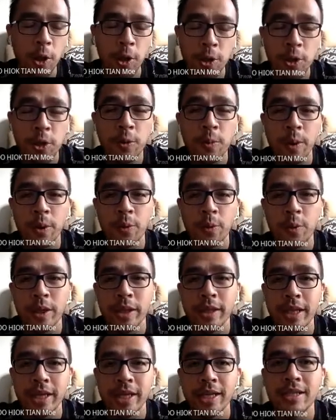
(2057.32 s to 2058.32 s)
when we
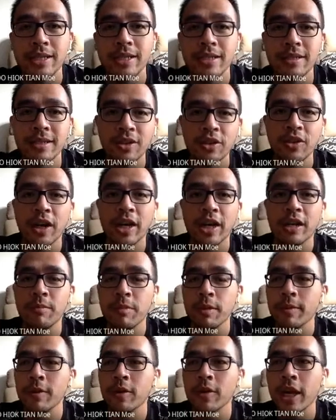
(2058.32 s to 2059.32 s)
teach, other
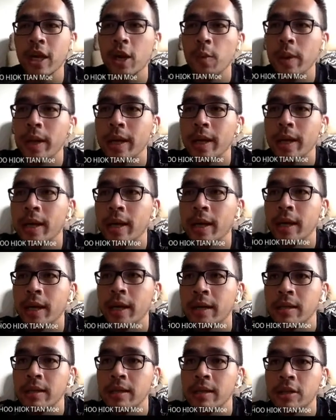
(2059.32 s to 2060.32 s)
people, okay, wait
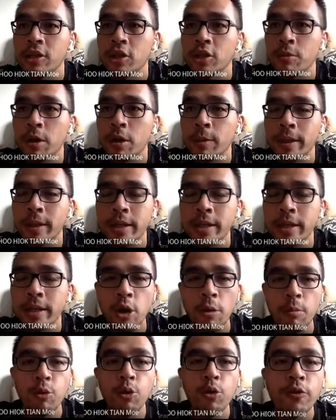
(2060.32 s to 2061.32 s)
until the thermometer
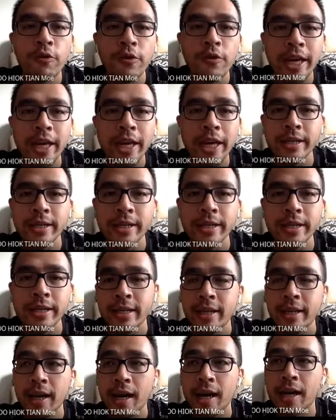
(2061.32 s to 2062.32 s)
stop moving,
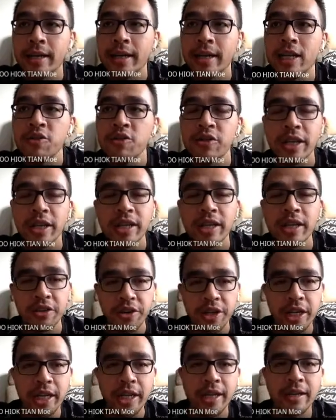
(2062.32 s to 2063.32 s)
then you take
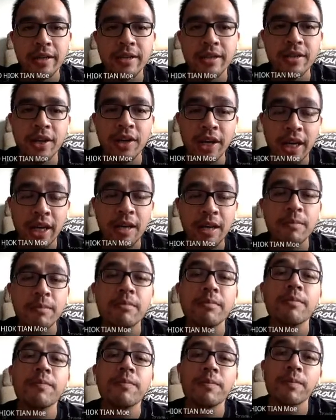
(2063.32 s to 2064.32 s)
the reading. Okay,
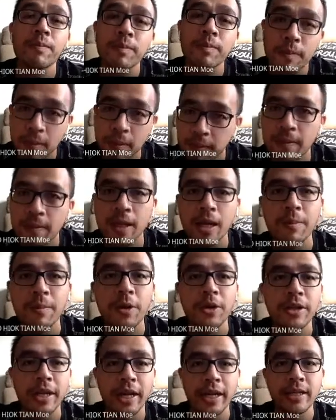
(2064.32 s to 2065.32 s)
come
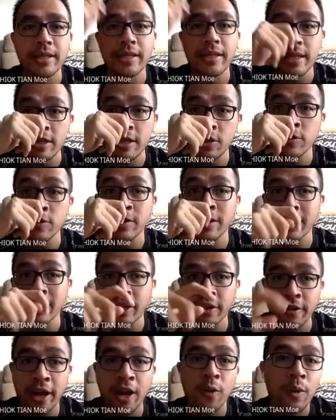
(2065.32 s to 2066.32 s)
on guys, let's use the
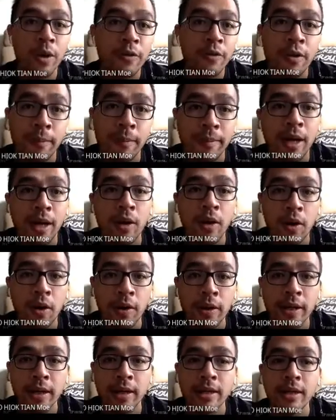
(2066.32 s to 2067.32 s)
correct word from now
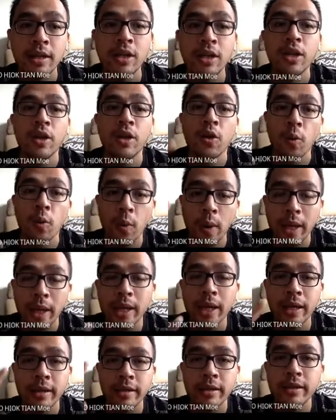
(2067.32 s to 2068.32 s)
on. Wait
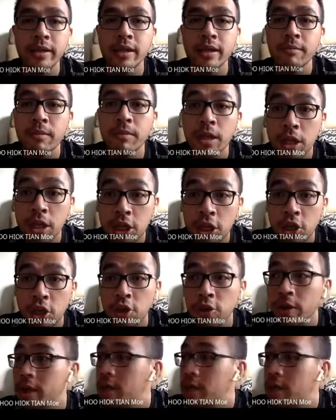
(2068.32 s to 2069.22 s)
until the mercury